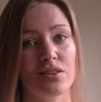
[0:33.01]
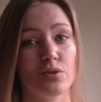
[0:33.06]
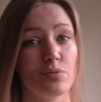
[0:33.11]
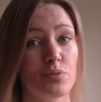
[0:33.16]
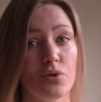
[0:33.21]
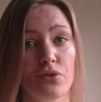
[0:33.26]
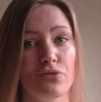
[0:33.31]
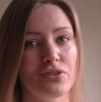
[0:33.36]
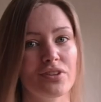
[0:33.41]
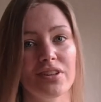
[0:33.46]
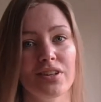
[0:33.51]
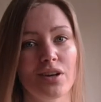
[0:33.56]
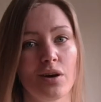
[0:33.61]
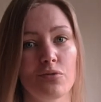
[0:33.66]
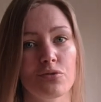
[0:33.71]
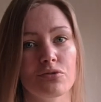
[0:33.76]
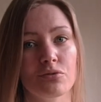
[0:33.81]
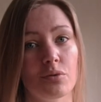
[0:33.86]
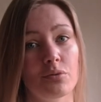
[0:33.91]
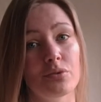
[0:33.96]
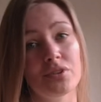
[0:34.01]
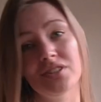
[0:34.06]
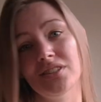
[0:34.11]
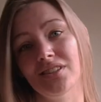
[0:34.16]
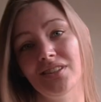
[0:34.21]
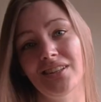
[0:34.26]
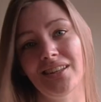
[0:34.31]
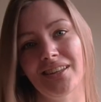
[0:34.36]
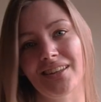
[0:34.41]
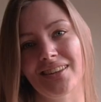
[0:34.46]
they're perfectly comfortable with
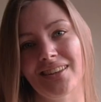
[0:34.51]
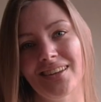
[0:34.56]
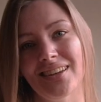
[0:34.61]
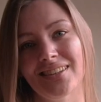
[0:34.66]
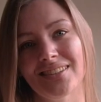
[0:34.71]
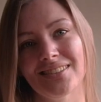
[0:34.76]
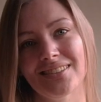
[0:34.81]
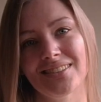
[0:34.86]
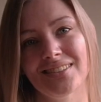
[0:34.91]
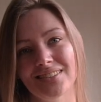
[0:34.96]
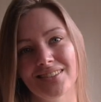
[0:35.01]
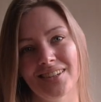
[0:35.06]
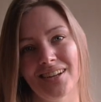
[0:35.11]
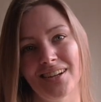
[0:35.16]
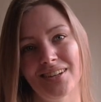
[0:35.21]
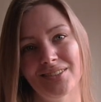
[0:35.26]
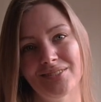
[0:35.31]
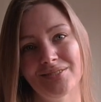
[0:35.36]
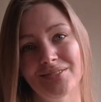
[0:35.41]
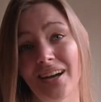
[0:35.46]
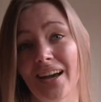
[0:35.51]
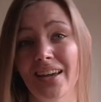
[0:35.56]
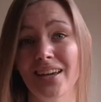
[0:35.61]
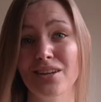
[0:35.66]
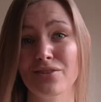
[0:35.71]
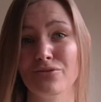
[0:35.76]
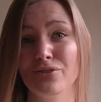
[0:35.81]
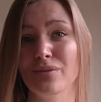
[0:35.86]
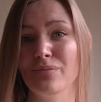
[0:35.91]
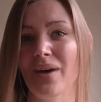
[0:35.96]
stealing things. So I
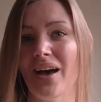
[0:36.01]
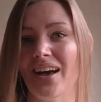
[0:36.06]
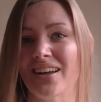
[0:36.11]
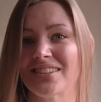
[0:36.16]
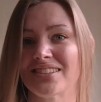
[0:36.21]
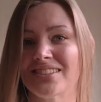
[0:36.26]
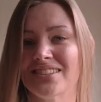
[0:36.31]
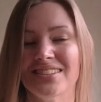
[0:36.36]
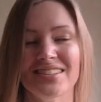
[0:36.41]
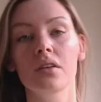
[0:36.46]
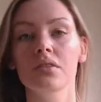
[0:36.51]
get a free pass.